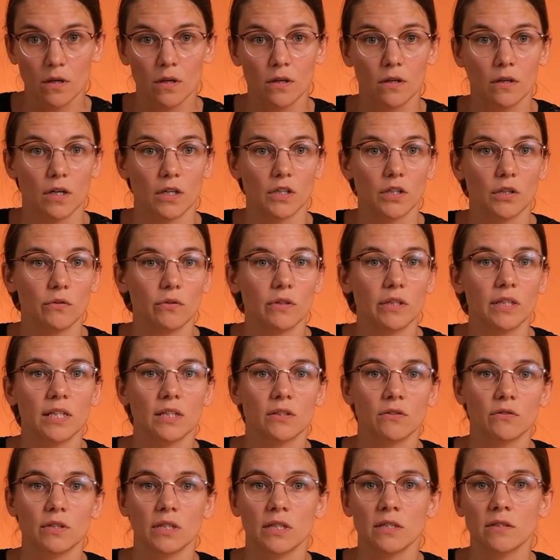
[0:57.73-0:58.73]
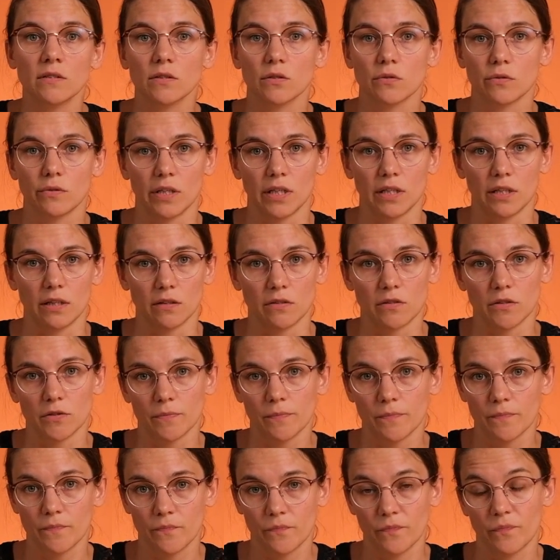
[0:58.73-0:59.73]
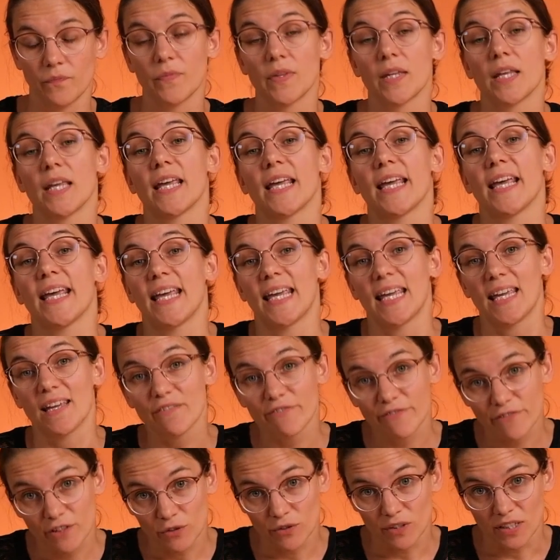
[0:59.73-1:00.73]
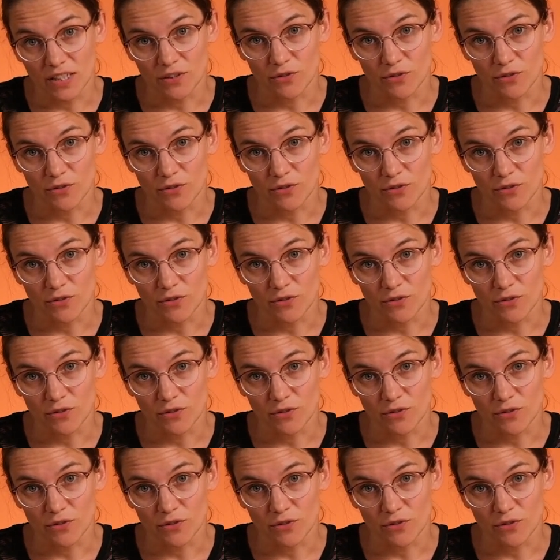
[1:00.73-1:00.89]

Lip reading: or do you need to integrate it? If you need to